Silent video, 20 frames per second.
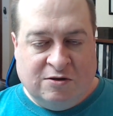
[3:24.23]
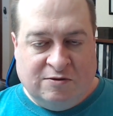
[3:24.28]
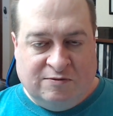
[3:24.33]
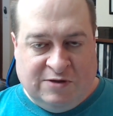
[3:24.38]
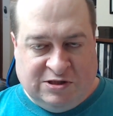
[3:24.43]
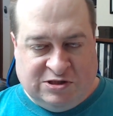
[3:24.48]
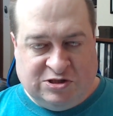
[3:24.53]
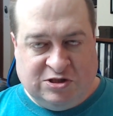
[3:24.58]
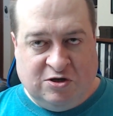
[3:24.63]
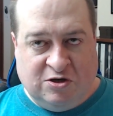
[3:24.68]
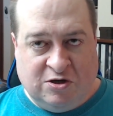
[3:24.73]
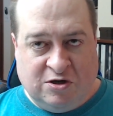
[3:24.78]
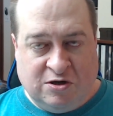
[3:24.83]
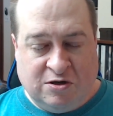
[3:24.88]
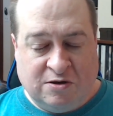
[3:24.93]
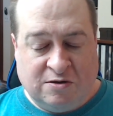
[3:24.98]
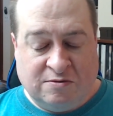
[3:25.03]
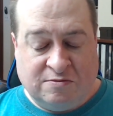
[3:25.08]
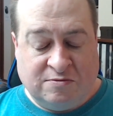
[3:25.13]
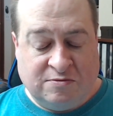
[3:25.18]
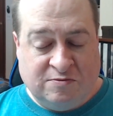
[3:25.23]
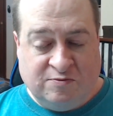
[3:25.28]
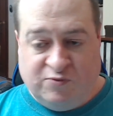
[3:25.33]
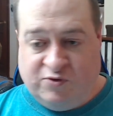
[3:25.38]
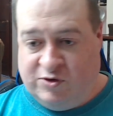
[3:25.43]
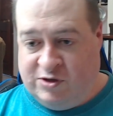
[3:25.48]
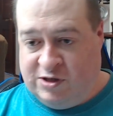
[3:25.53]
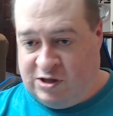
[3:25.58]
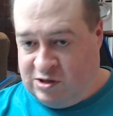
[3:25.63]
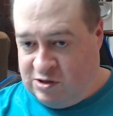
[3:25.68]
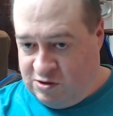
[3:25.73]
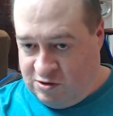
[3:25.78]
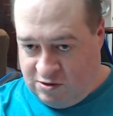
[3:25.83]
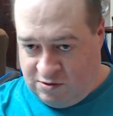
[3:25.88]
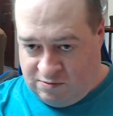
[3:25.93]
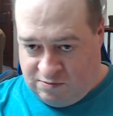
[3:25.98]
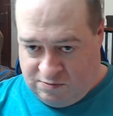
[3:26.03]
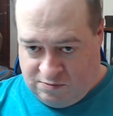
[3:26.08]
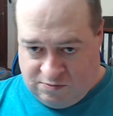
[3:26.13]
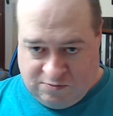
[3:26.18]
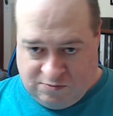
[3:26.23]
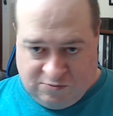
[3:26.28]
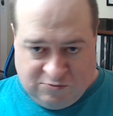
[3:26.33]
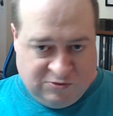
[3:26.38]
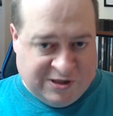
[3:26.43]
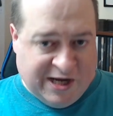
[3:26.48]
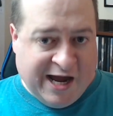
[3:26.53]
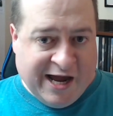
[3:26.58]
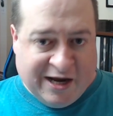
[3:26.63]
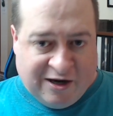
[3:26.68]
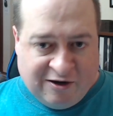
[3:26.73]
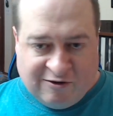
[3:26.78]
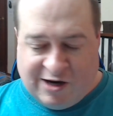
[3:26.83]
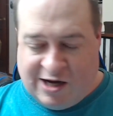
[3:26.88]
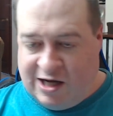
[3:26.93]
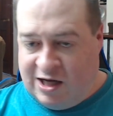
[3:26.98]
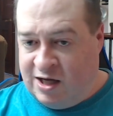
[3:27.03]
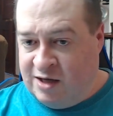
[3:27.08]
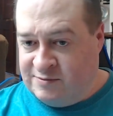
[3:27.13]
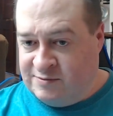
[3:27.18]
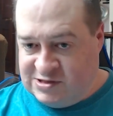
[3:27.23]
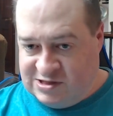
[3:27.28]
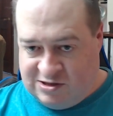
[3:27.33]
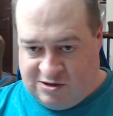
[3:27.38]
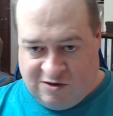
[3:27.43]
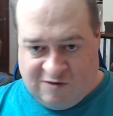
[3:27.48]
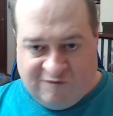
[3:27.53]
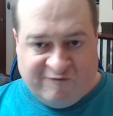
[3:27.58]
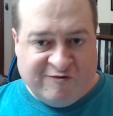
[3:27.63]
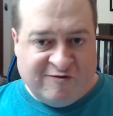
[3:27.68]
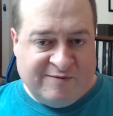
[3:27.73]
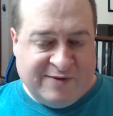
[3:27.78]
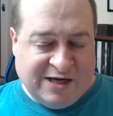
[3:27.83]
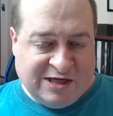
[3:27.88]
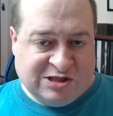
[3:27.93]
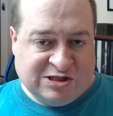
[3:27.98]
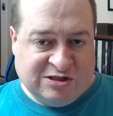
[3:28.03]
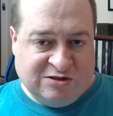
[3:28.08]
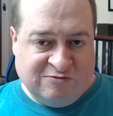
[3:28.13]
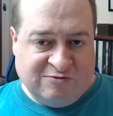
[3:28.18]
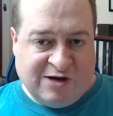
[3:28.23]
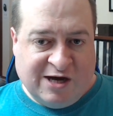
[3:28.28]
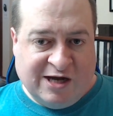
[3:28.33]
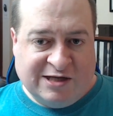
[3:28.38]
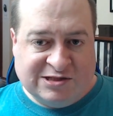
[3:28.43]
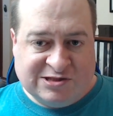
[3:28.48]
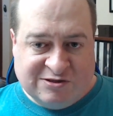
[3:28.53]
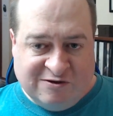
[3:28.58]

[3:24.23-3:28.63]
that you're putting your diagrams and your information, right?